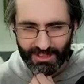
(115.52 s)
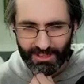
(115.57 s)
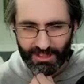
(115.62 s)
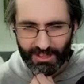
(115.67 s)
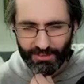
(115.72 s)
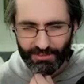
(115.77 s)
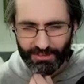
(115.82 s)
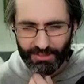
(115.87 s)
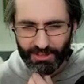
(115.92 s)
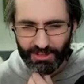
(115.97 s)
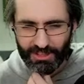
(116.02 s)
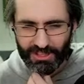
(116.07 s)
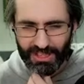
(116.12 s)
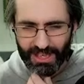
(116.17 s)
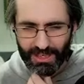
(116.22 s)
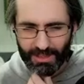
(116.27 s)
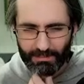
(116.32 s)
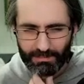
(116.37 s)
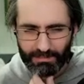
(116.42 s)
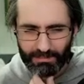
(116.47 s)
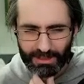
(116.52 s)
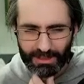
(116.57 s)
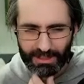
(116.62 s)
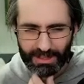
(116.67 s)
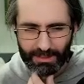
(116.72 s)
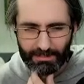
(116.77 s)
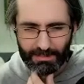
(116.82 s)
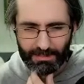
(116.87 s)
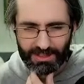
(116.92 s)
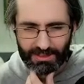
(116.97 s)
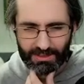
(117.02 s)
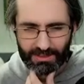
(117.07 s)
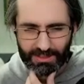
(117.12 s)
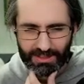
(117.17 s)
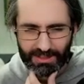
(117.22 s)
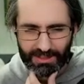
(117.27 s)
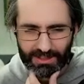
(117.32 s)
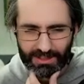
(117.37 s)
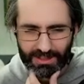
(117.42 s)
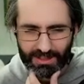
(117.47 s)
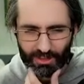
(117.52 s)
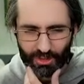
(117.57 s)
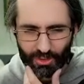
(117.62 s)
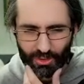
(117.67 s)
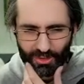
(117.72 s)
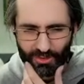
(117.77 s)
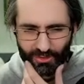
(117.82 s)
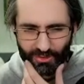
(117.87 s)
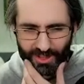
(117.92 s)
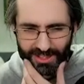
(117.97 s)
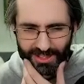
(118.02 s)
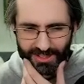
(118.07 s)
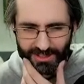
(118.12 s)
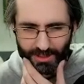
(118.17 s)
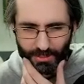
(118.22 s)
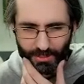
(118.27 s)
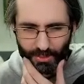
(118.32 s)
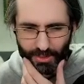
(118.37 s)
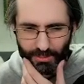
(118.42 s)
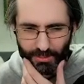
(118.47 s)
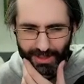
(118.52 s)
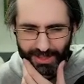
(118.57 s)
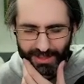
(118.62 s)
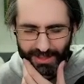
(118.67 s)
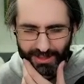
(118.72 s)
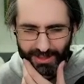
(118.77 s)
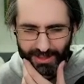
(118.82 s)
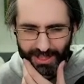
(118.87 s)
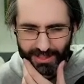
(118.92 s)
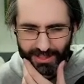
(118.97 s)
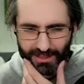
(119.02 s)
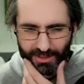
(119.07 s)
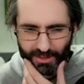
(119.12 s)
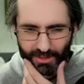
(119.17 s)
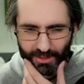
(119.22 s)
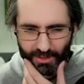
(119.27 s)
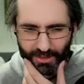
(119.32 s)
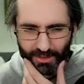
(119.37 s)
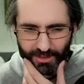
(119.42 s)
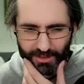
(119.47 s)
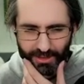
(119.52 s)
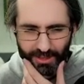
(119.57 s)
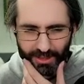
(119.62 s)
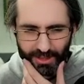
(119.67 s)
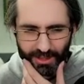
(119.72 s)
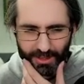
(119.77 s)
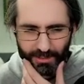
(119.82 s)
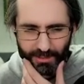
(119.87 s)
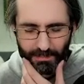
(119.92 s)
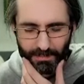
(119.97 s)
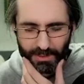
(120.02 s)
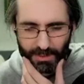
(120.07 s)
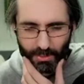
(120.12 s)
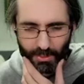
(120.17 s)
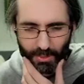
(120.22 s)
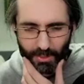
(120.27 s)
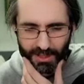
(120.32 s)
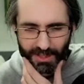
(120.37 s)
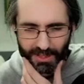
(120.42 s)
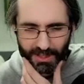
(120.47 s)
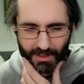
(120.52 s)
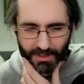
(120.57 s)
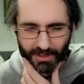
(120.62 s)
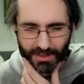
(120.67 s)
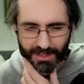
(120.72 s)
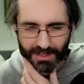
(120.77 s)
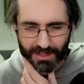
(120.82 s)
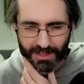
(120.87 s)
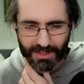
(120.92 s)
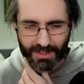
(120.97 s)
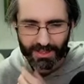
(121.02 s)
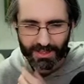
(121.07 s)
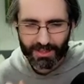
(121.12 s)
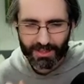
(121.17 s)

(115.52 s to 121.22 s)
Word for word: love your game and I'm interested in to invest some with my creator coin. Been working already